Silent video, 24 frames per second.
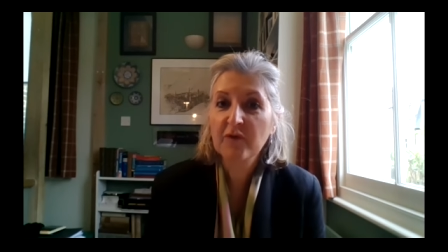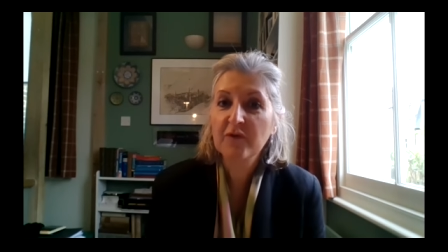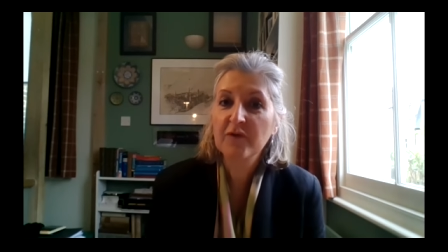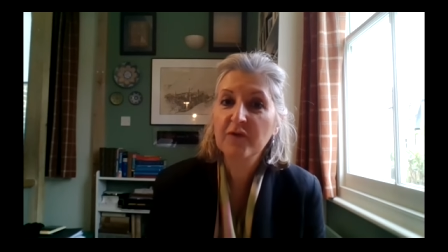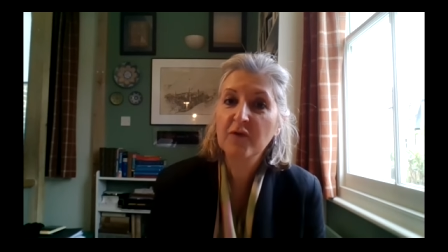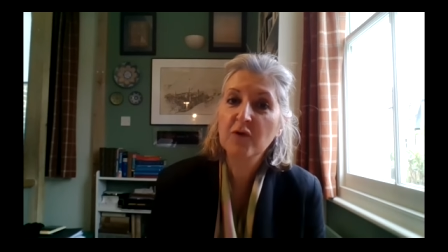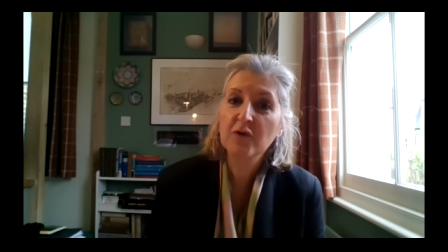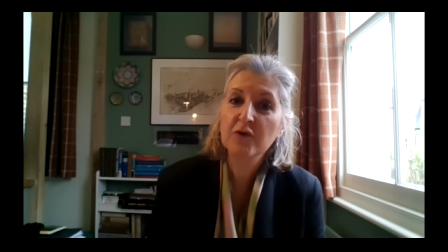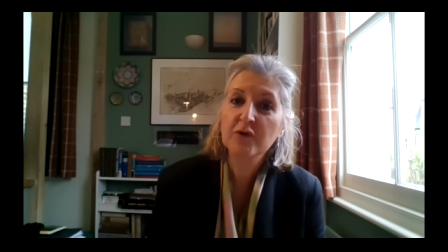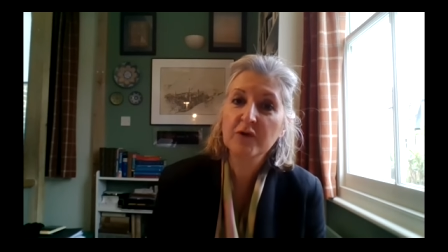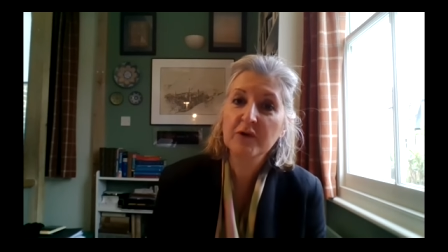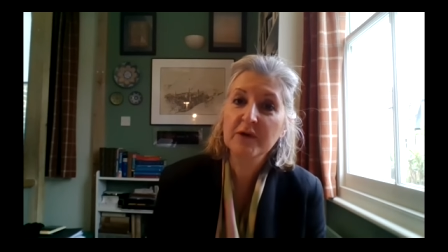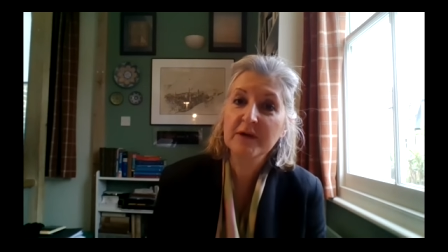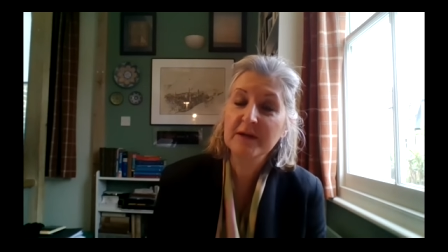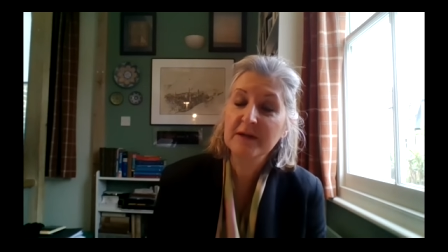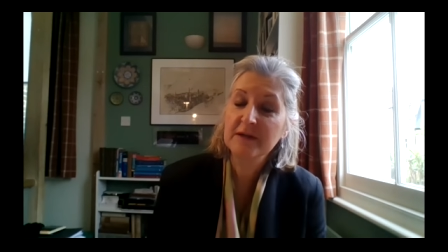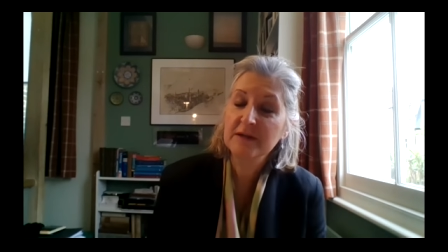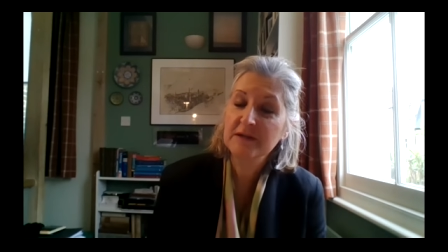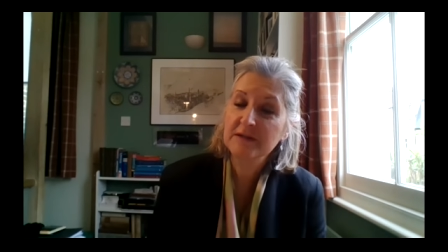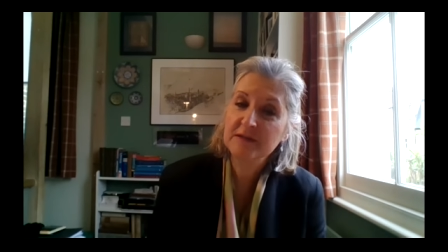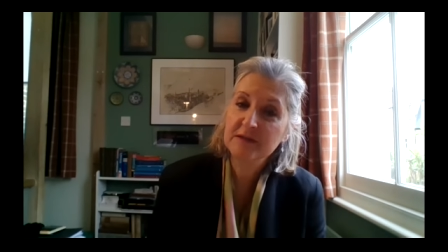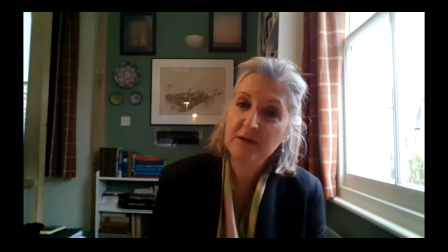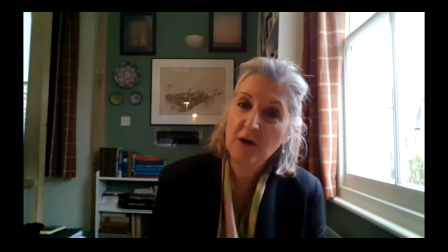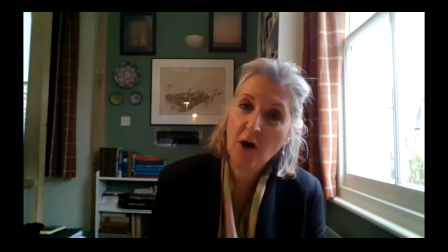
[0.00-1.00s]
for
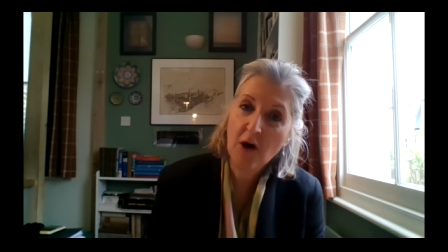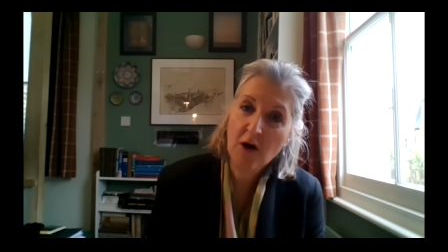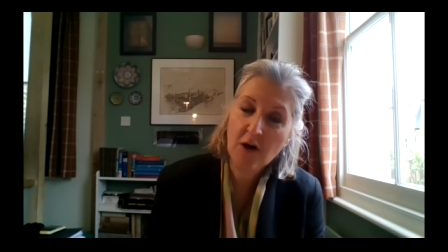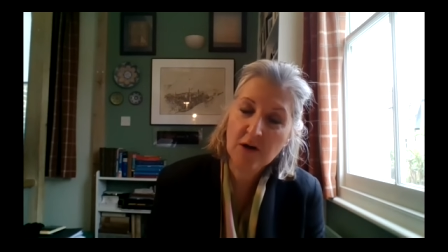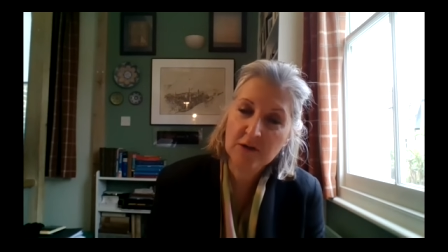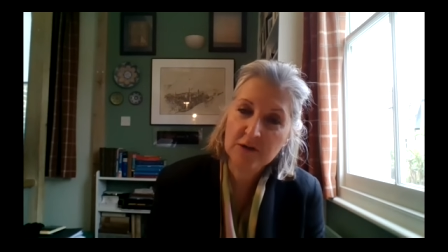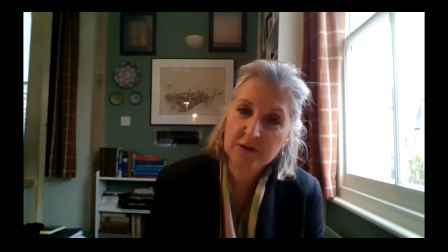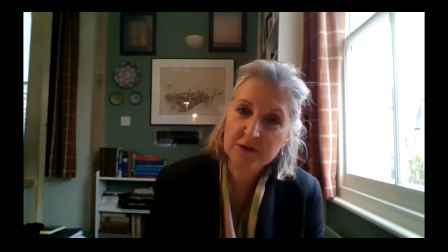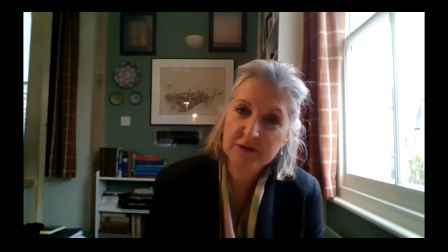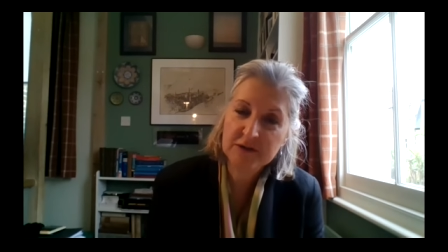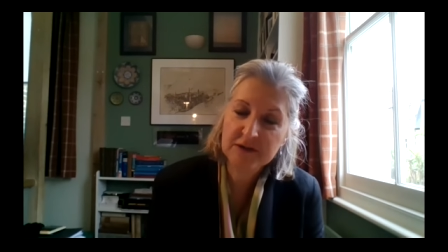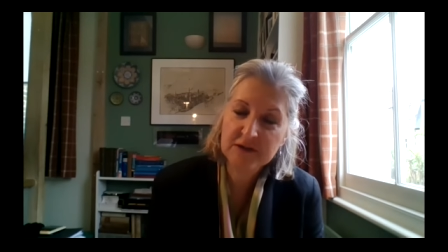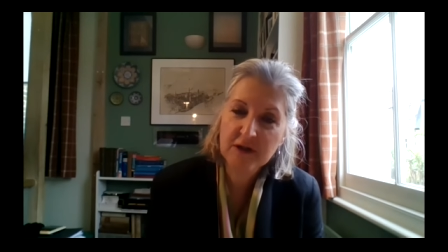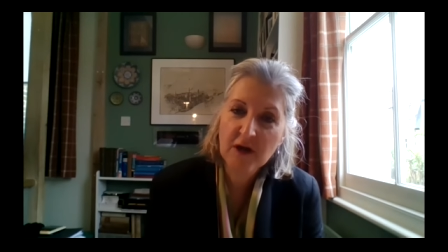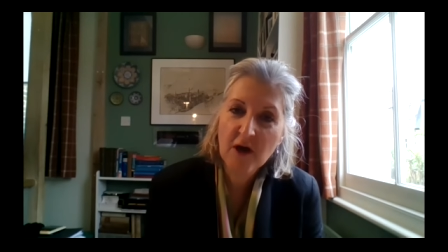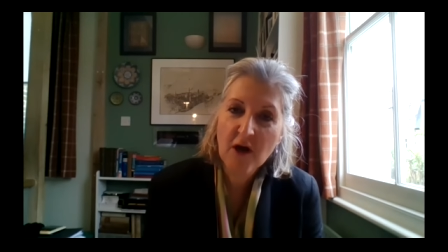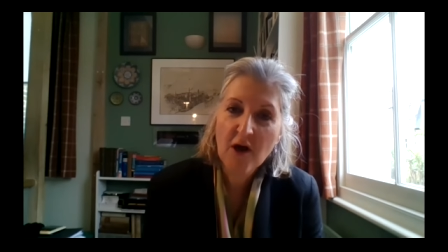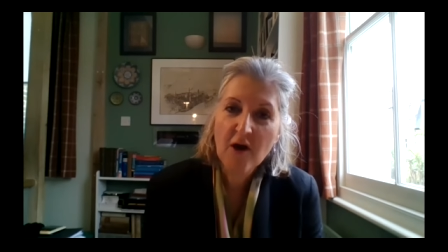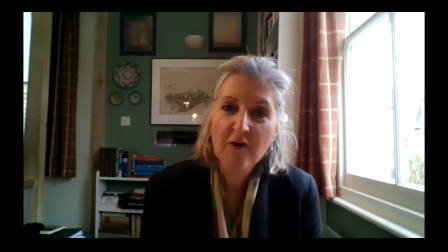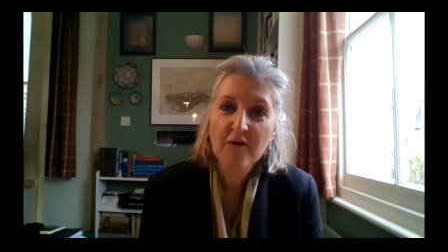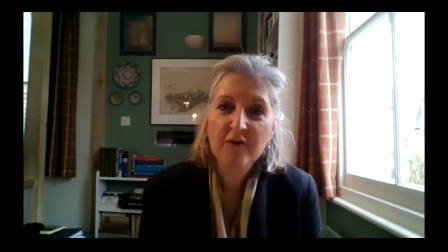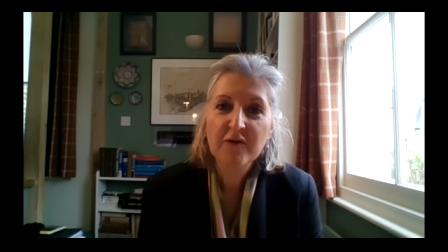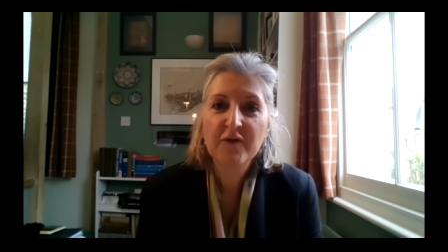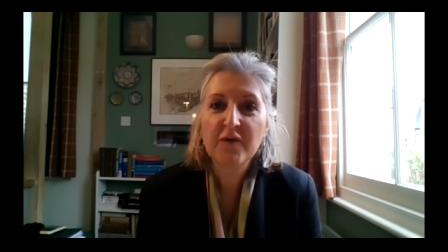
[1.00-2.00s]
its arts,
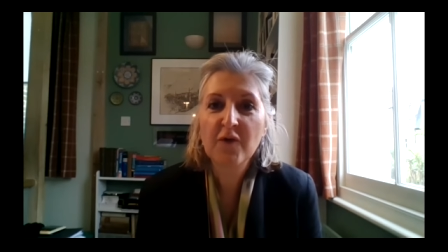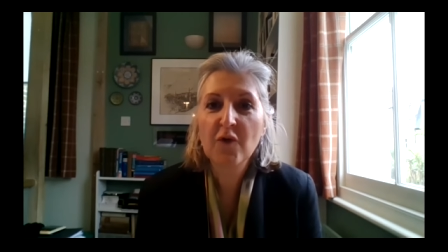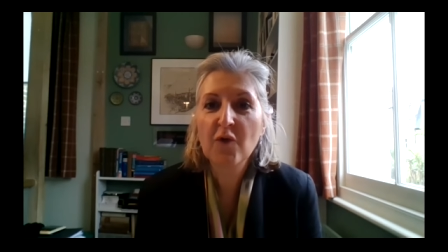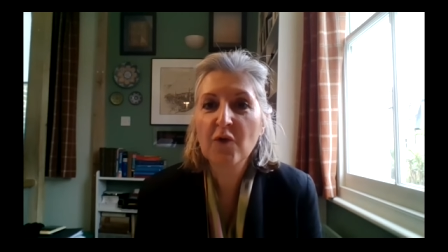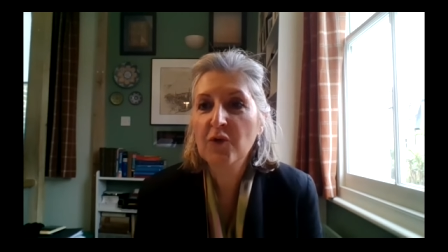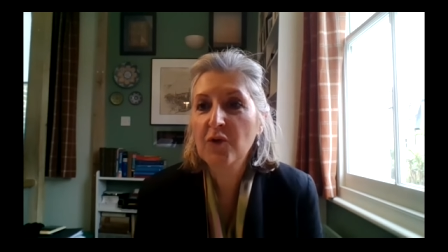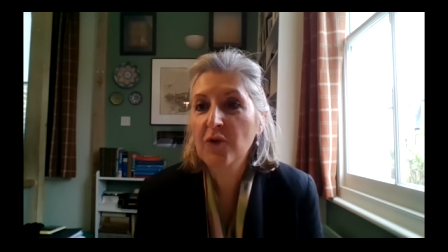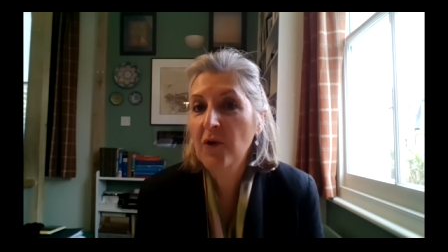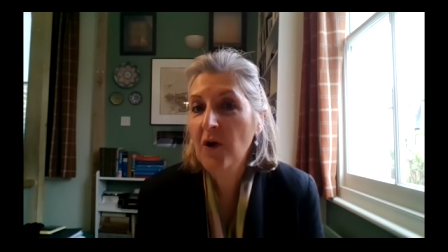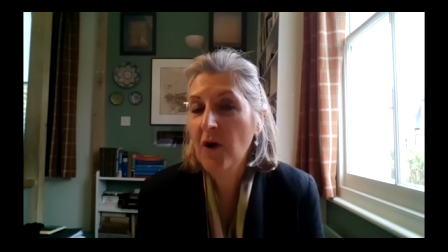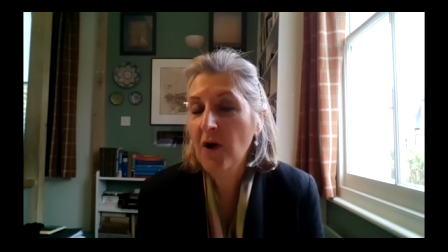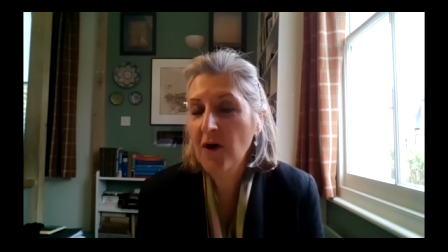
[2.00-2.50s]
for